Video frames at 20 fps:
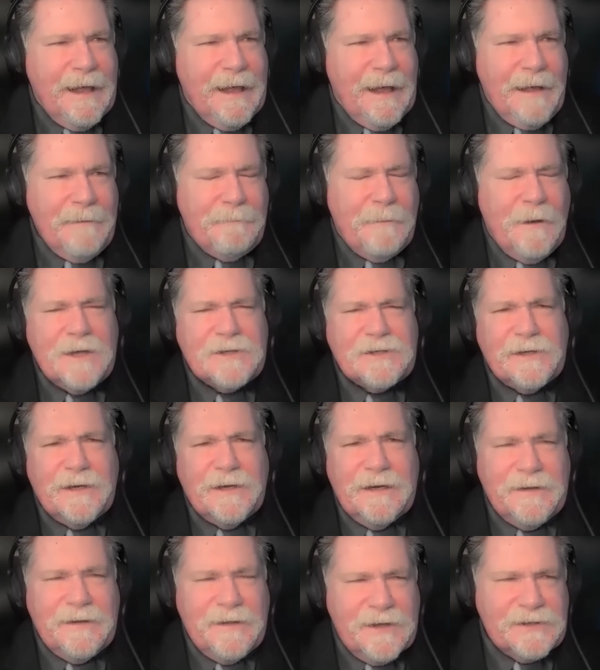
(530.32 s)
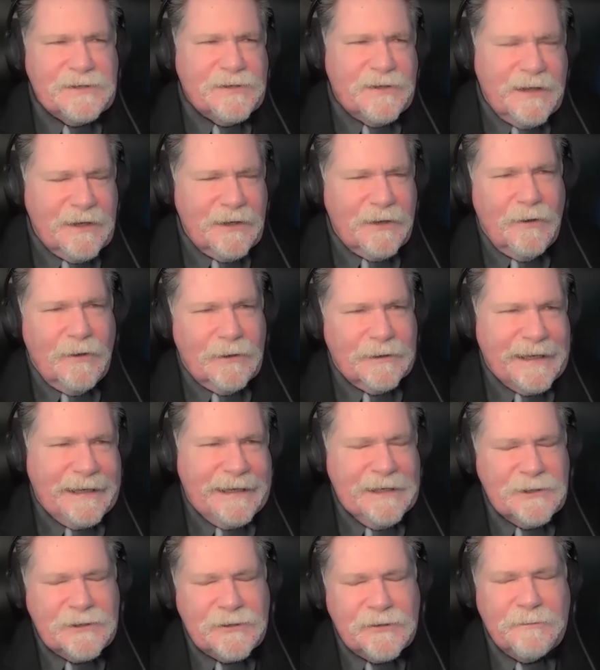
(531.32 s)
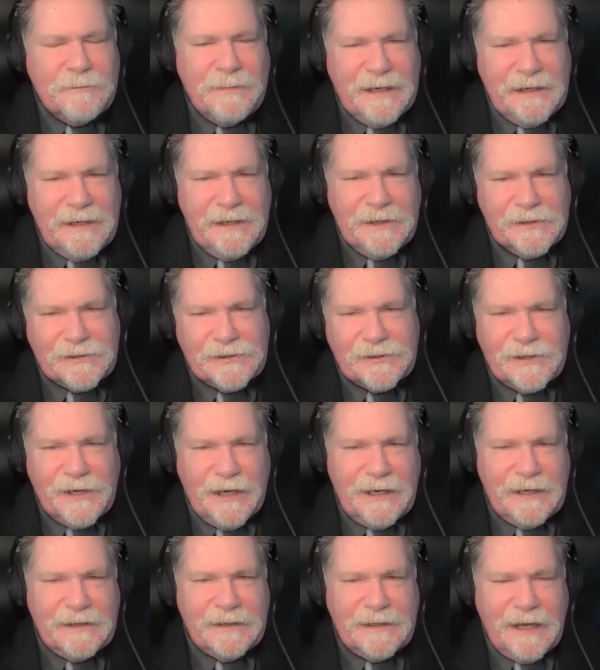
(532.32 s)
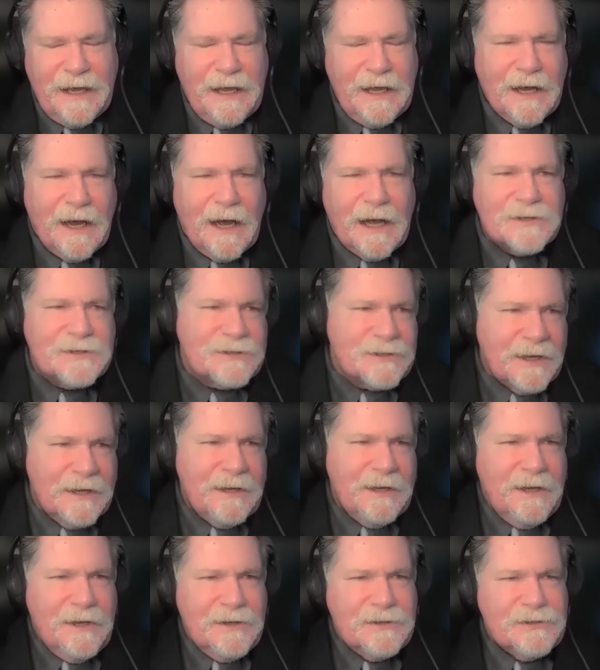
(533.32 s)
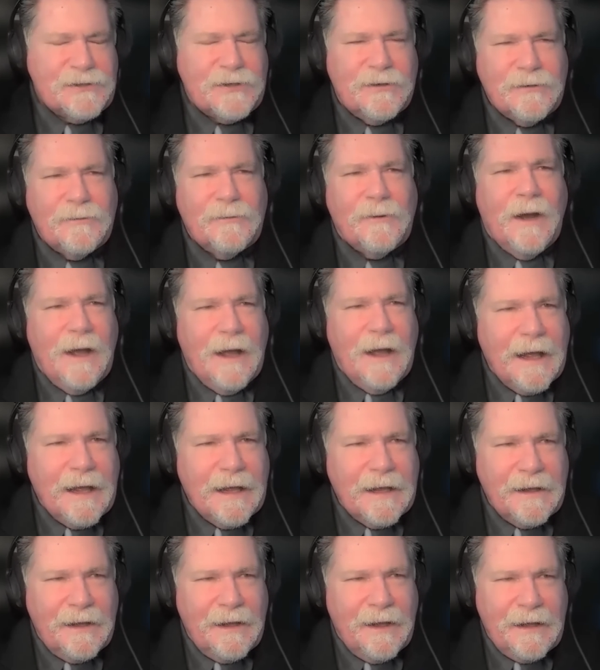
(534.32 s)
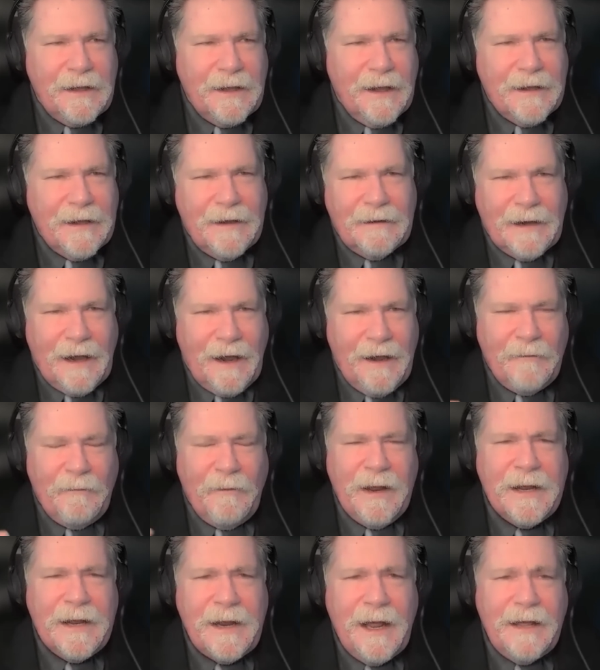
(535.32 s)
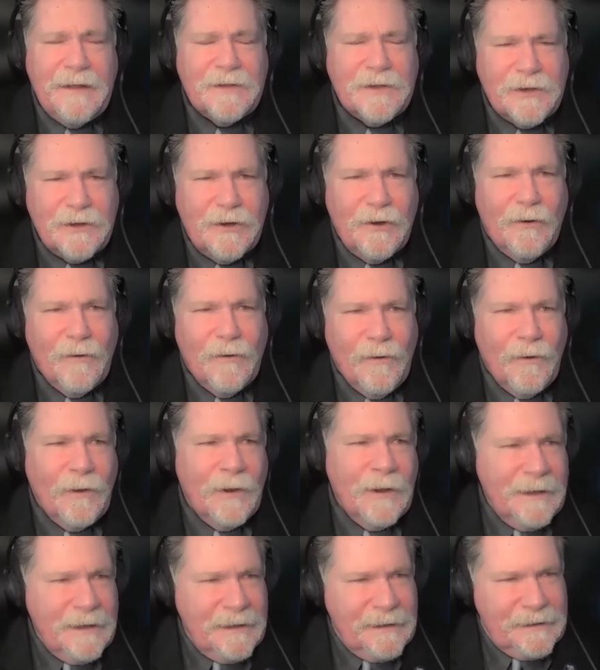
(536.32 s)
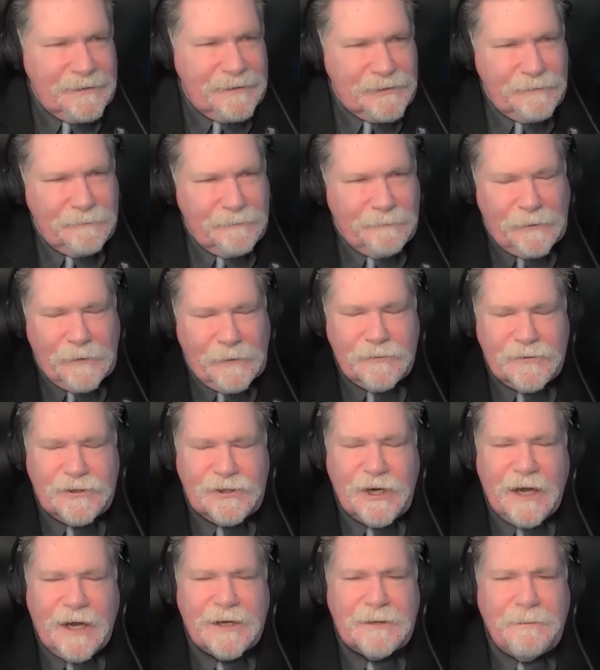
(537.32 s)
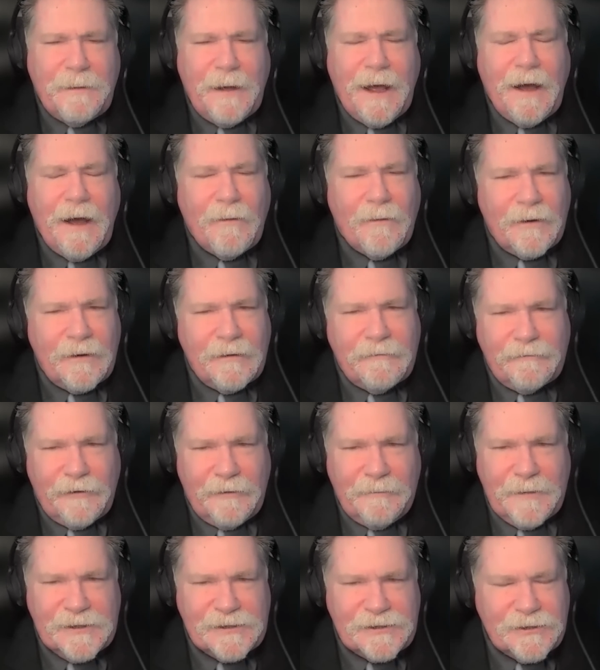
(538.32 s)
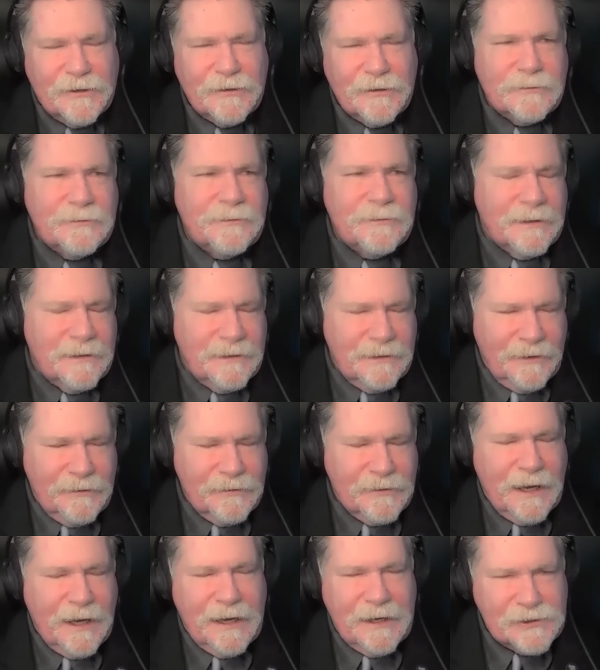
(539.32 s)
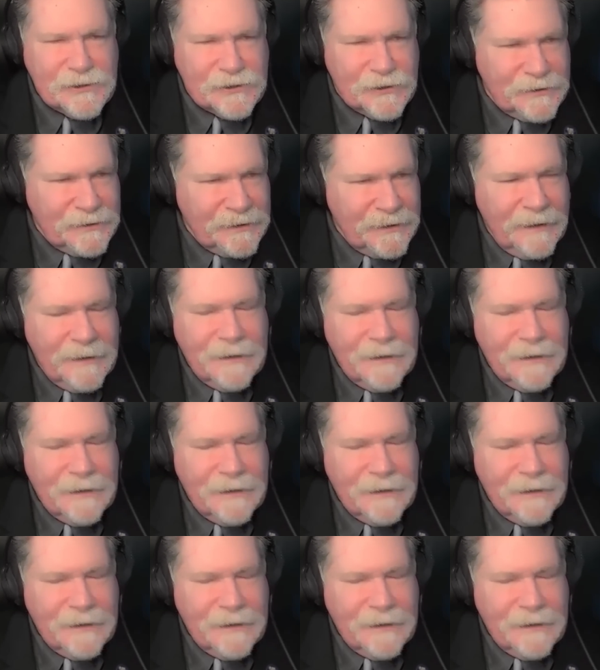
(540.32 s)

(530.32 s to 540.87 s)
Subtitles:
I postulated this thing called intermediate state chaos. So Iran had the goal to project power from its own location